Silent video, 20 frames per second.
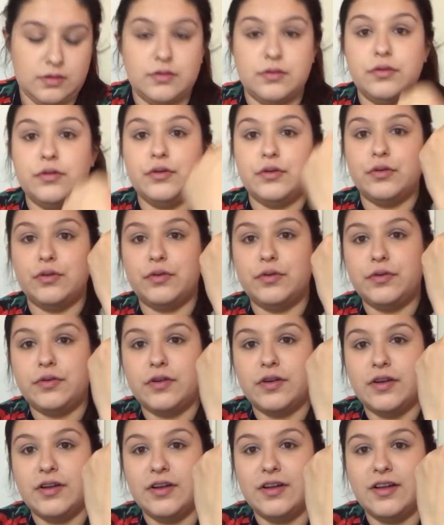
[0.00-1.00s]
Ooh,
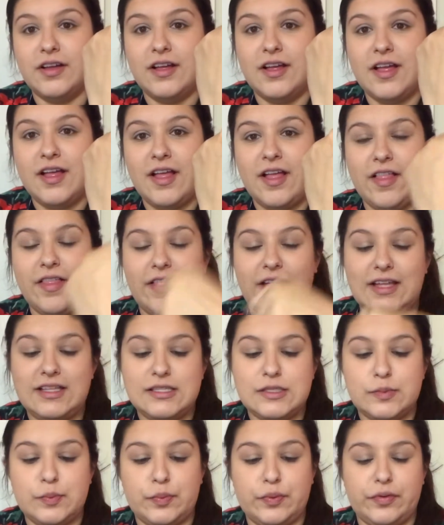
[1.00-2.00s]

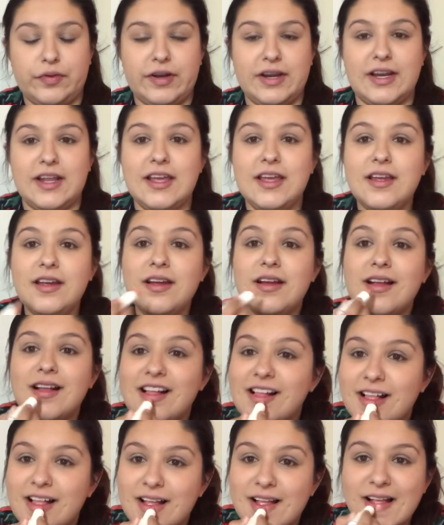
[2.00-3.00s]
that's pretty.
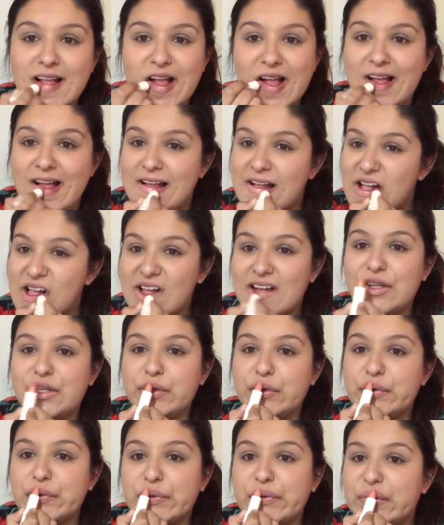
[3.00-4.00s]
I
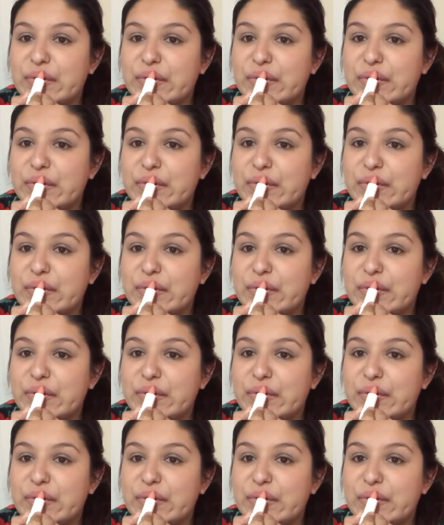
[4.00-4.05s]
don't.